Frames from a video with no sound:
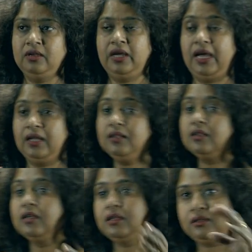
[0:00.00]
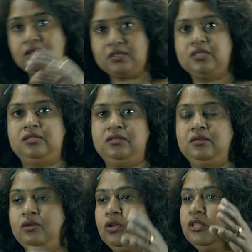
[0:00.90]
and this is
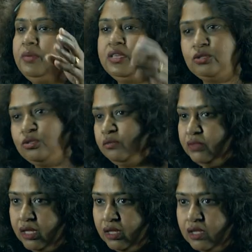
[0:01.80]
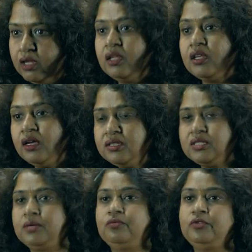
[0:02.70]
on the basis of the
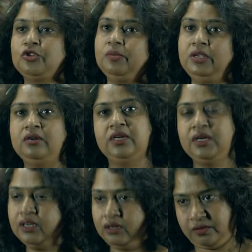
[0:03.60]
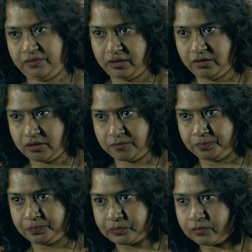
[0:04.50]
concept which we will be learning in interference.
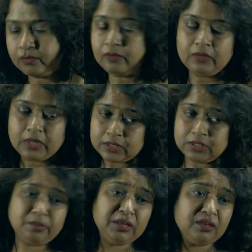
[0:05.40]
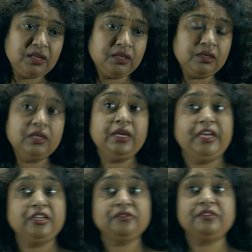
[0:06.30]
Similarly,
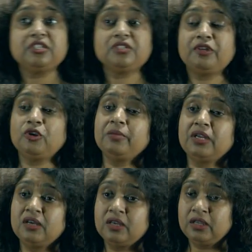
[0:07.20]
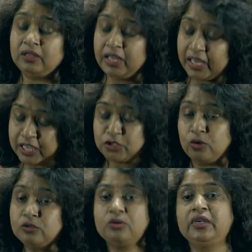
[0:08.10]
interference phenomena has
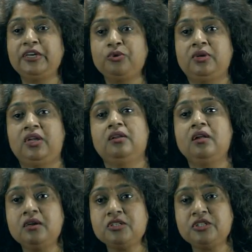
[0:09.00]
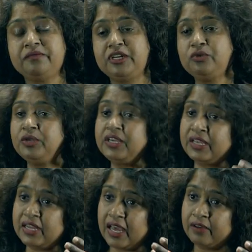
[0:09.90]
also led to a technology wherein we
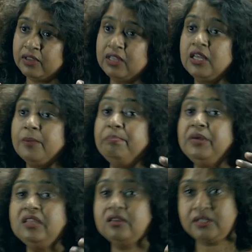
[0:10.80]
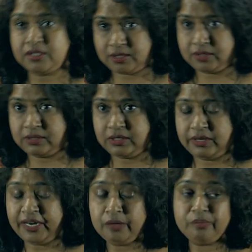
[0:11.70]
can have mirrors,
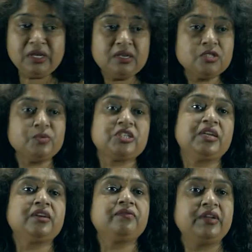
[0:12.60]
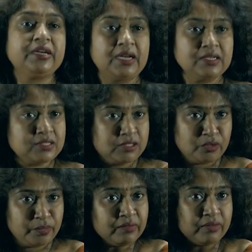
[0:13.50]
right, mirrors which can reflect at
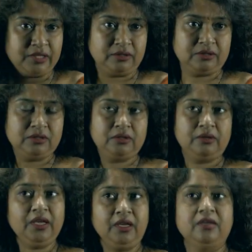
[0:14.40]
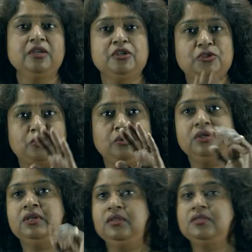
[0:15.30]
certain wavelength. Okay. So,
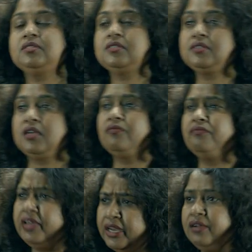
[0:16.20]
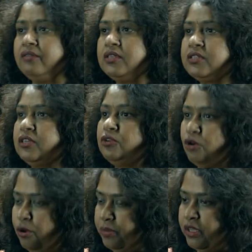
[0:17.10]
this is a very interesting
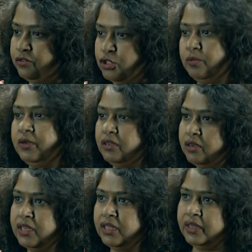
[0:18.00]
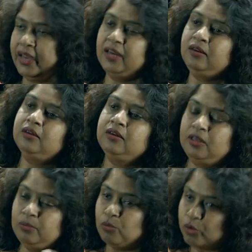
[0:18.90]
topic which we will be learning, and
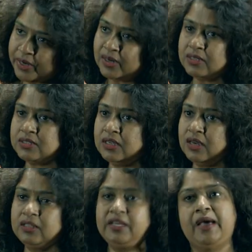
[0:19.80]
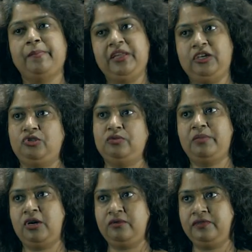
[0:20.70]
more interesting are the application
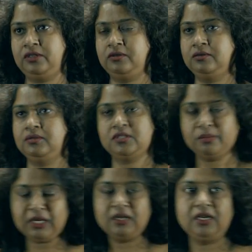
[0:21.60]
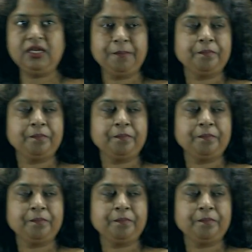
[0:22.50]
part of it. Similarly,